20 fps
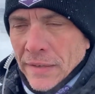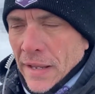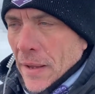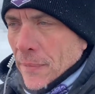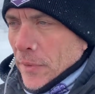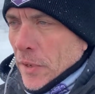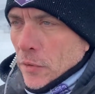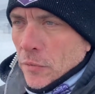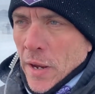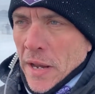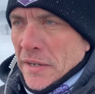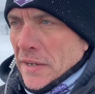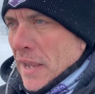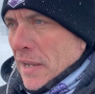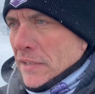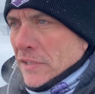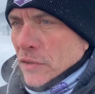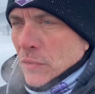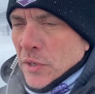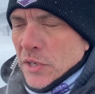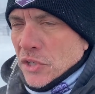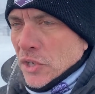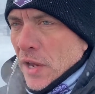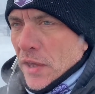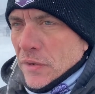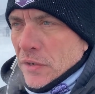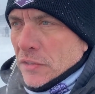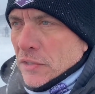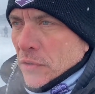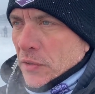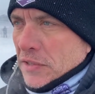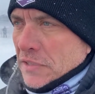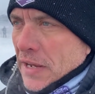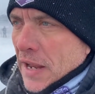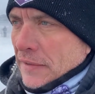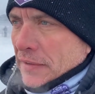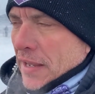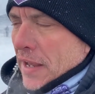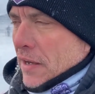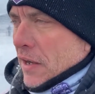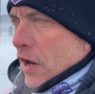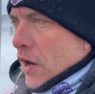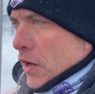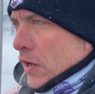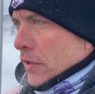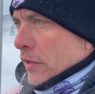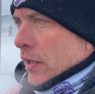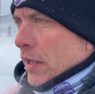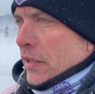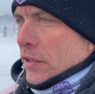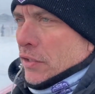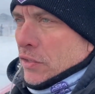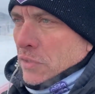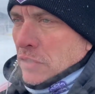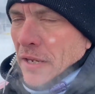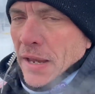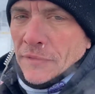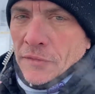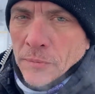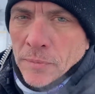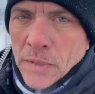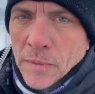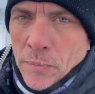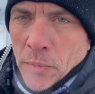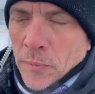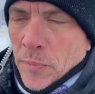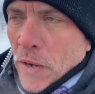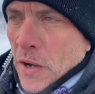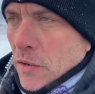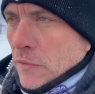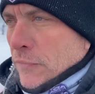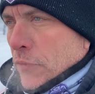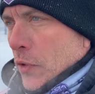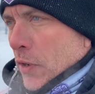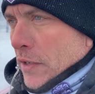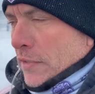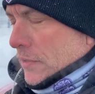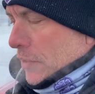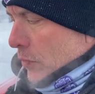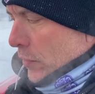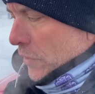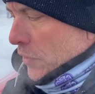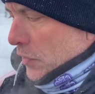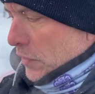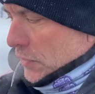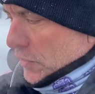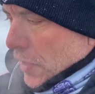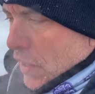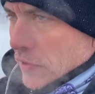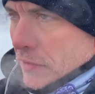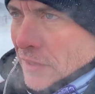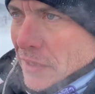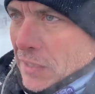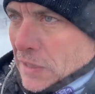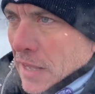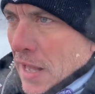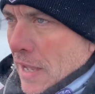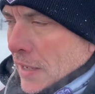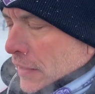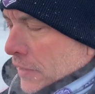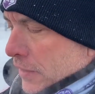yep, they're right next to each other, so it's not that hard. You just have to be prepared for it. So when you start the clock,